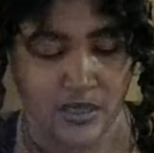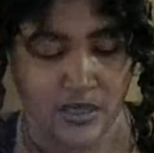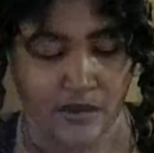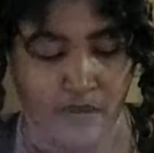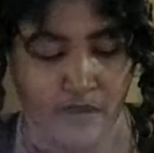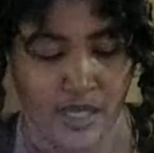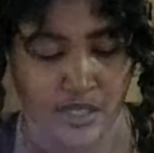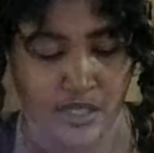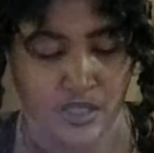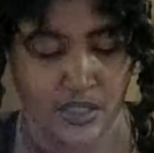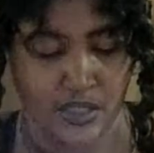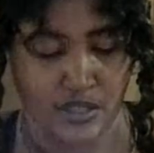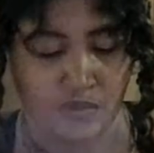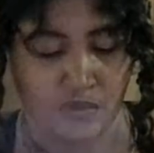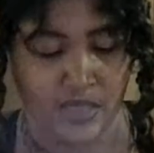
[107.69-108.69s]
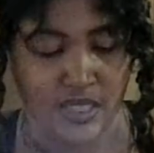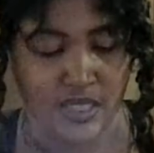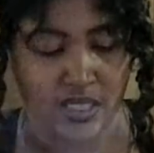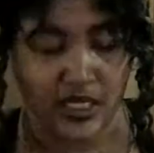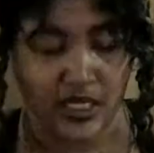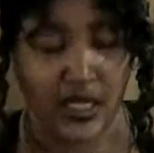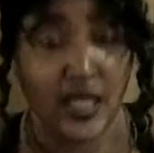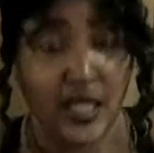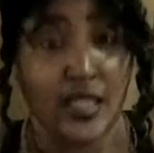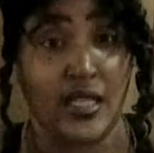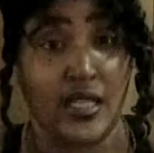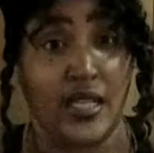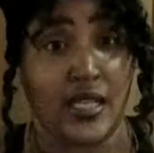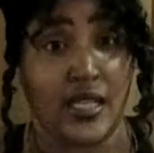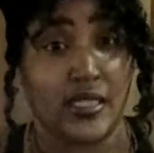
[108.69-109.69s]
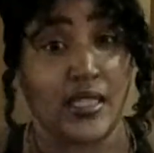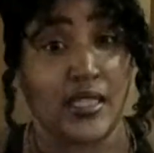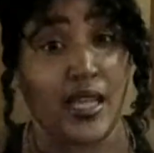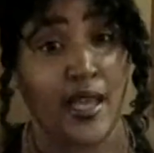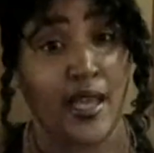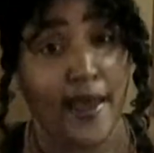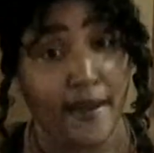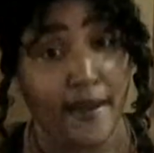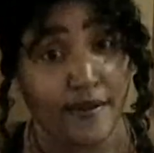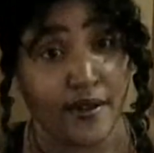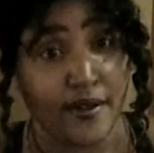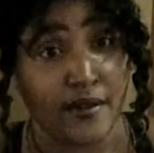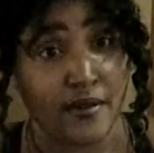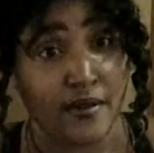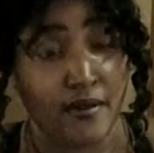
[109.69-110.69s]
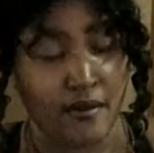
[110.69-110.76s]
a major situation the next day after.